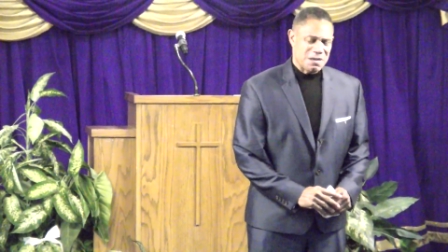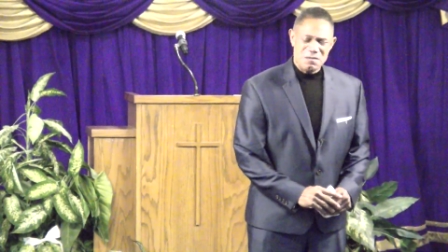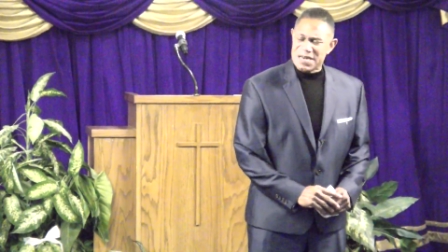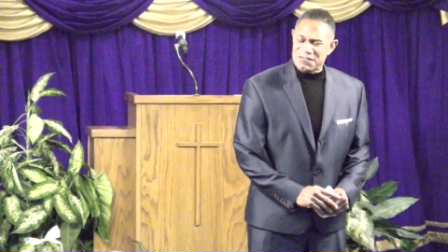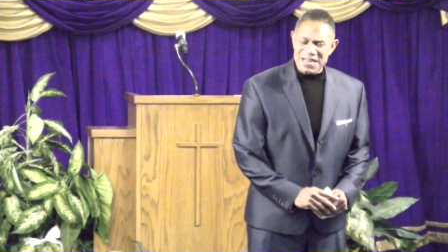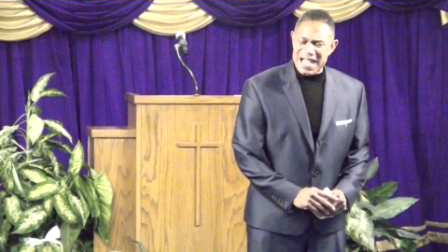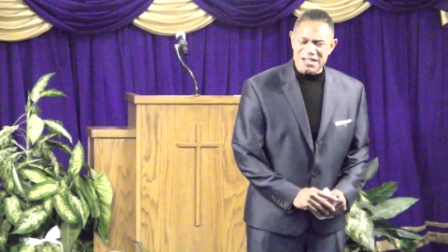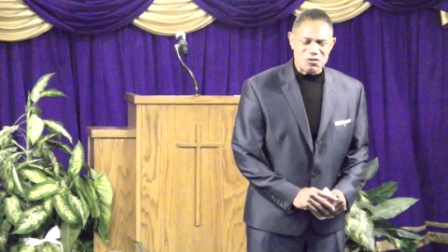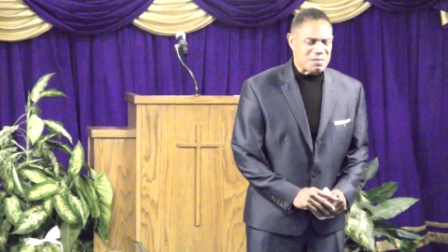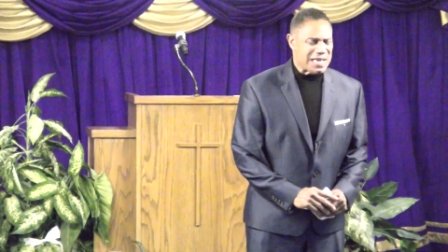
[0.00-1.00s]
But if you're not
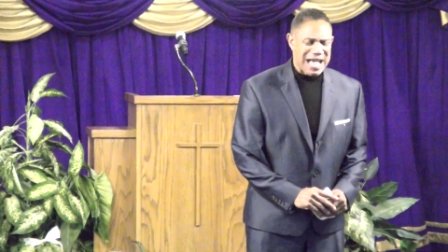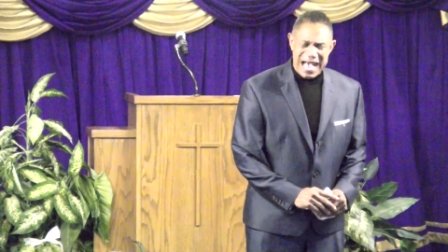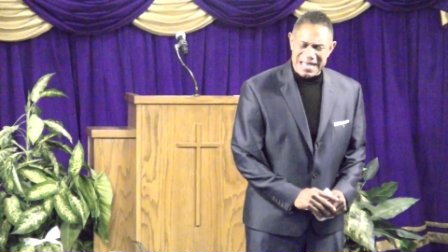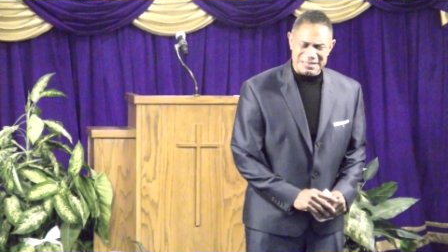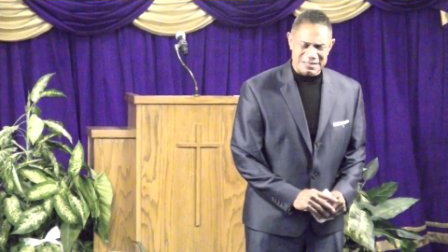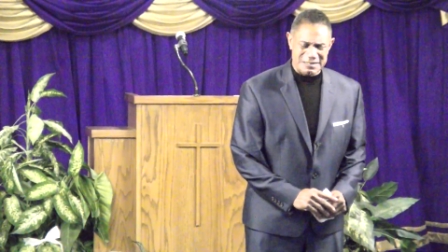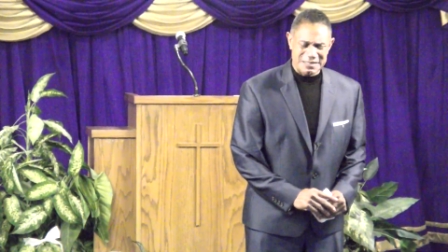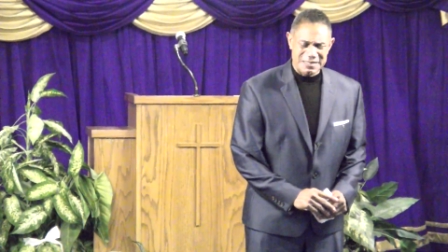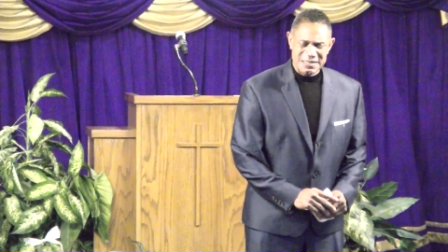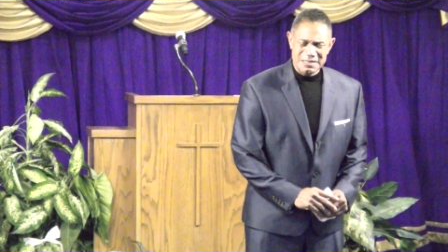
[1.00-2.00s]
going to be hot,
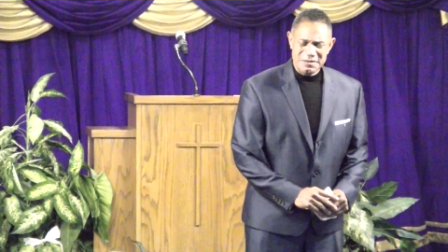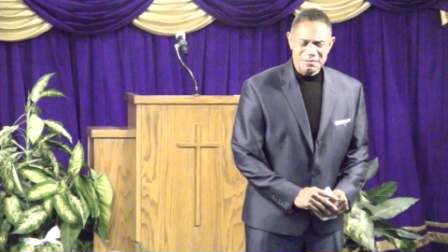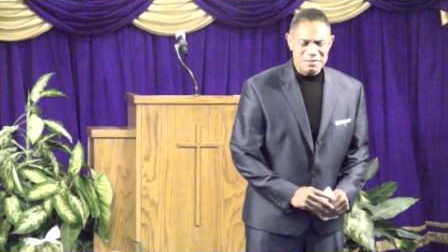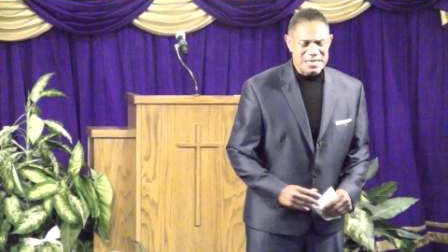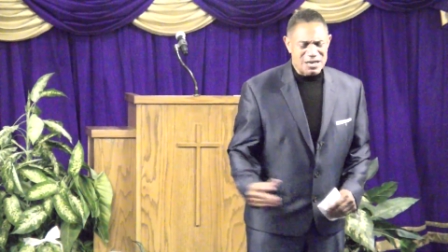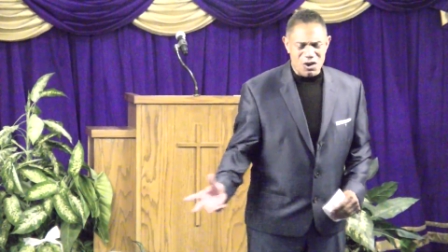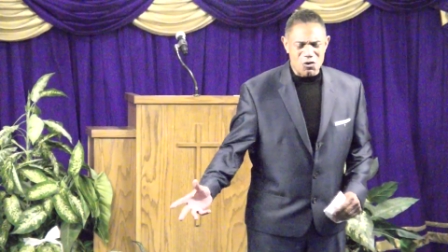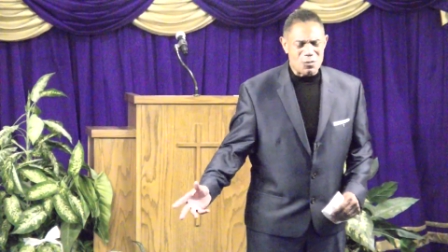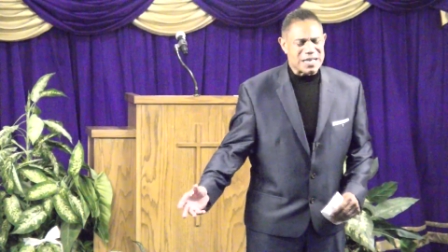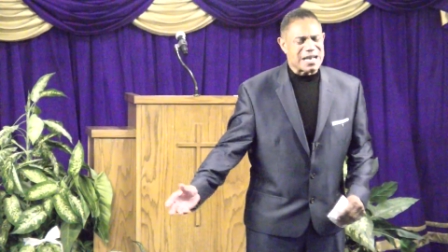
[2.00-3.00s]
be
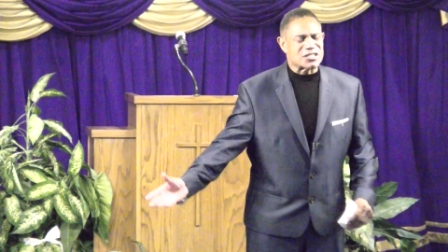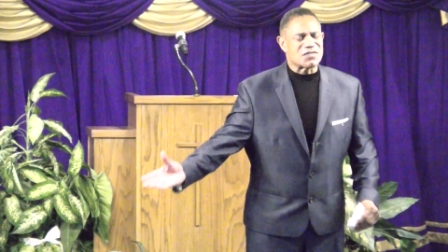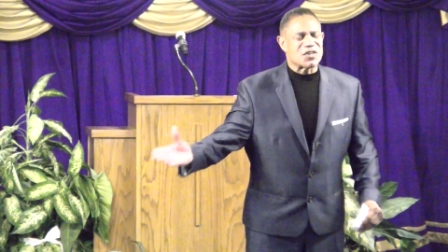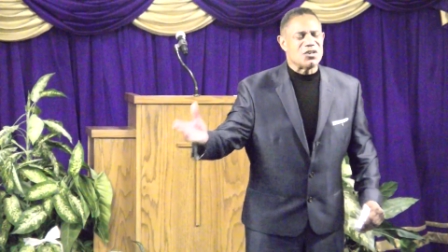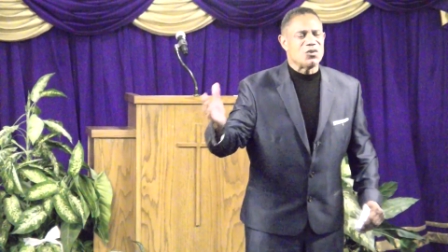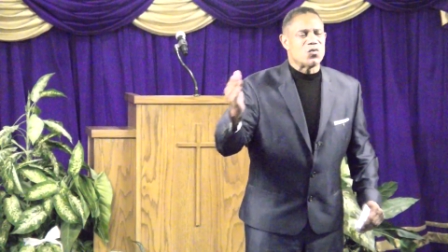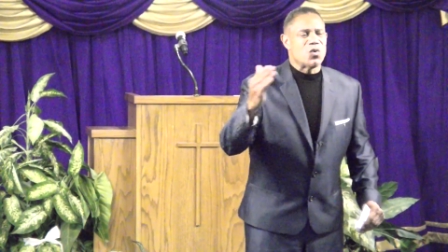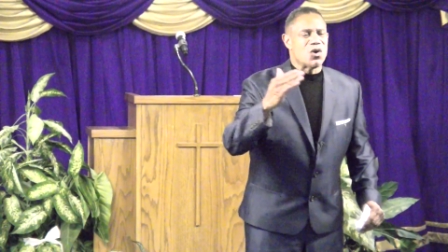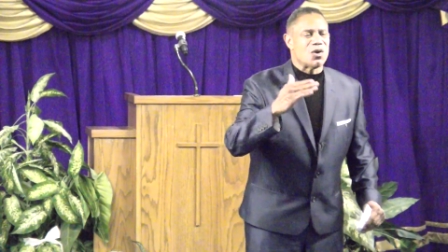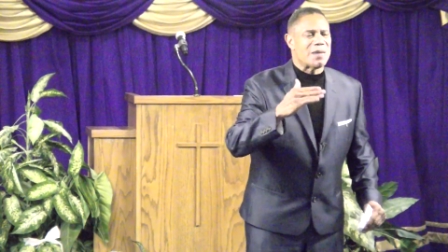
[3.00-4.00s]
cold, because if you're
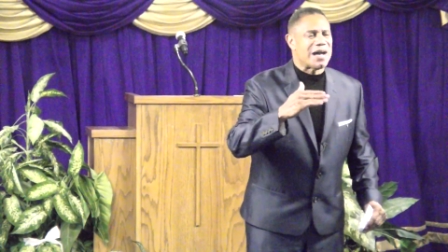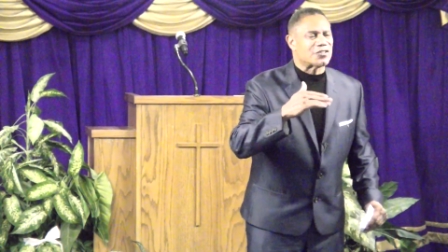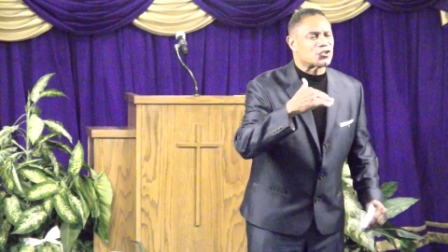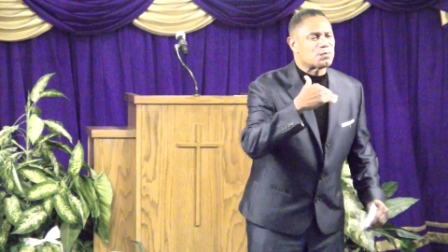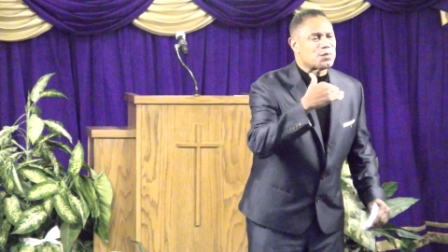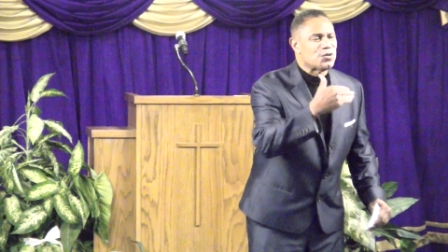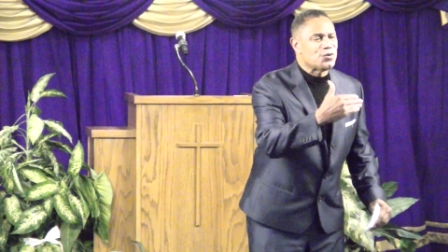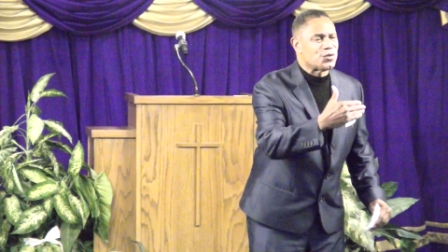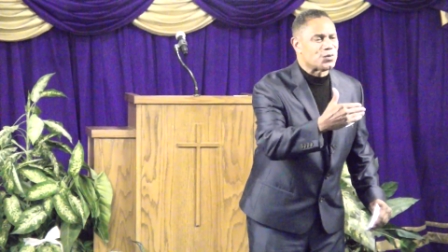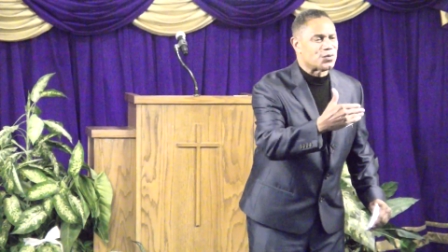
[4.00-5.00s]
lukewarm, I'll spew
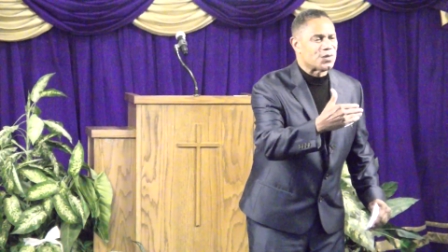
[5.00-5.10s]
you